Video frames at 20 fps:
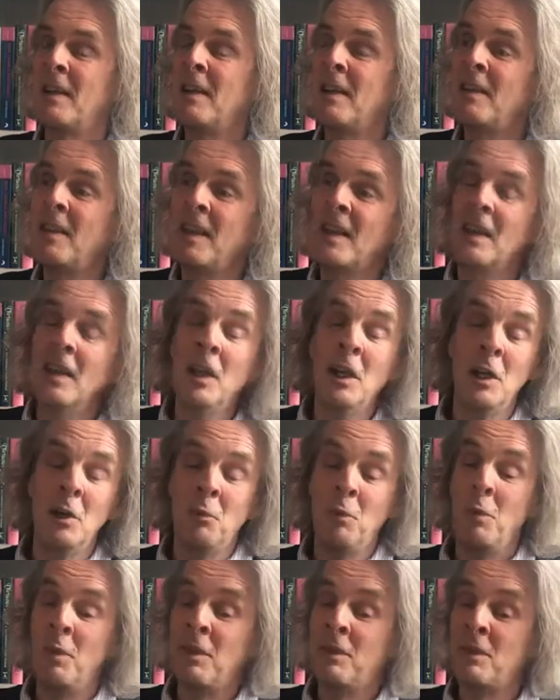And I think
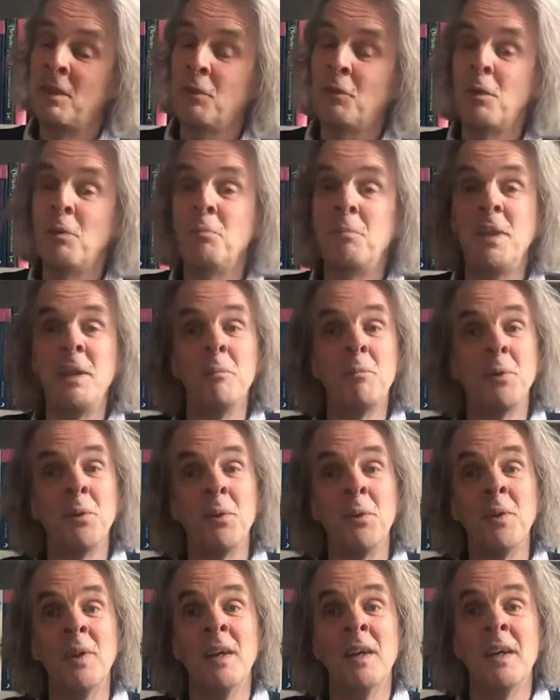with different
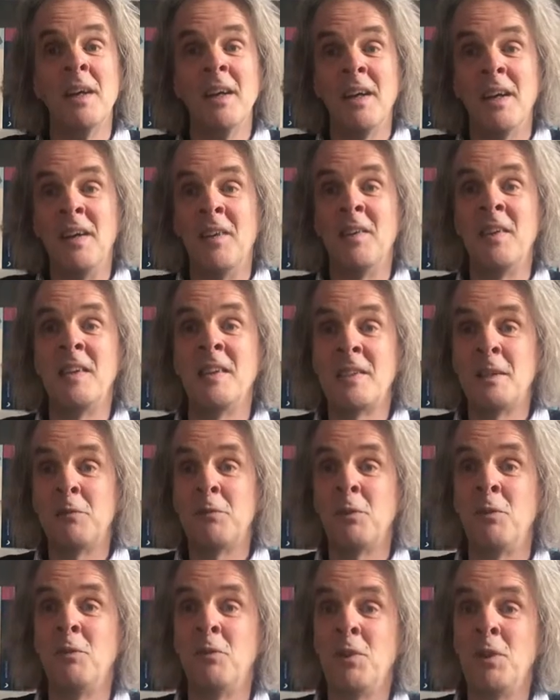people, uh, these
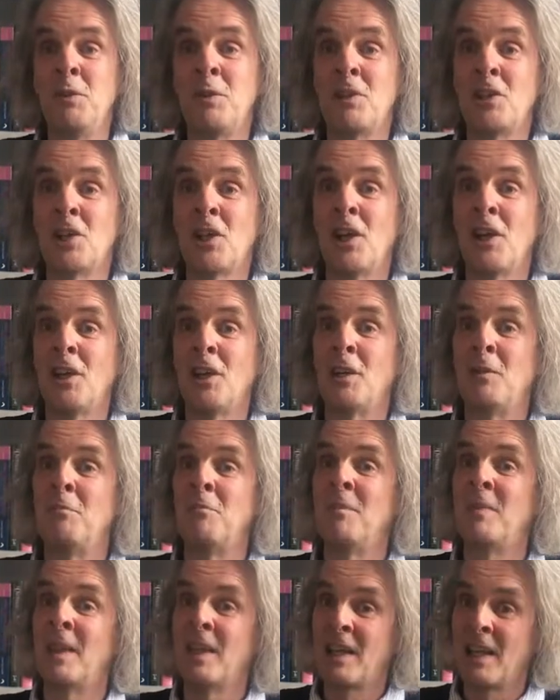different views
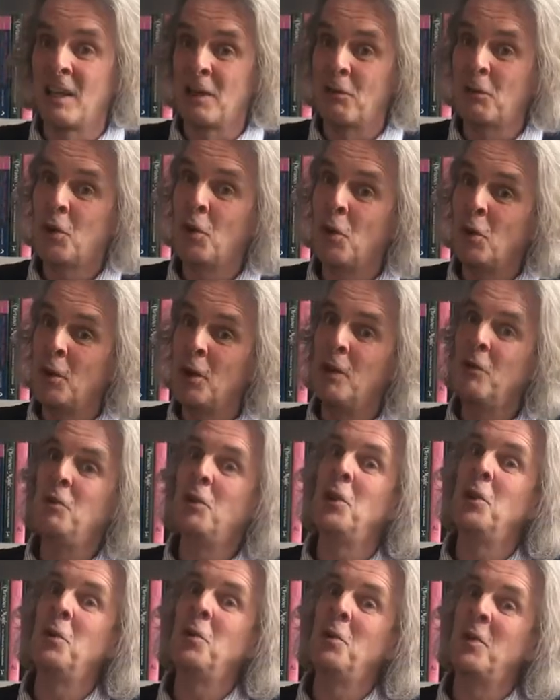chime, the kind of coy
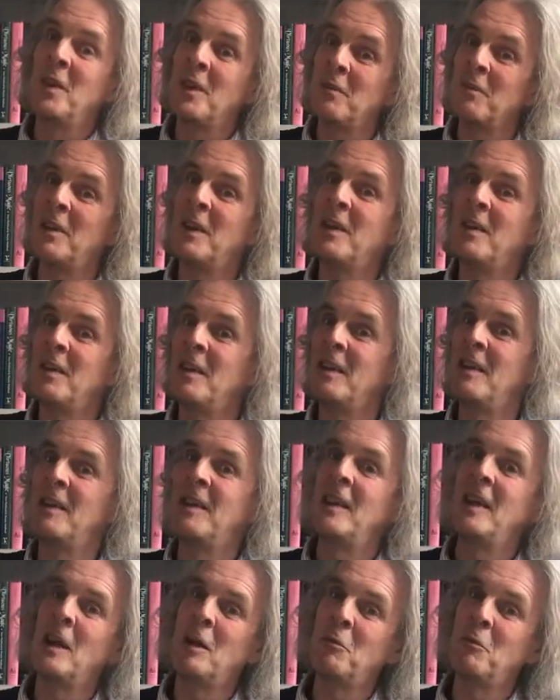view, the, the, the,
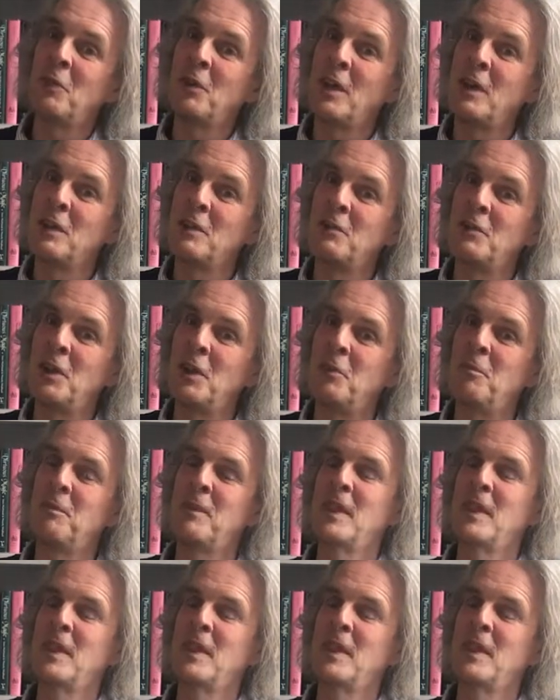the upfront view.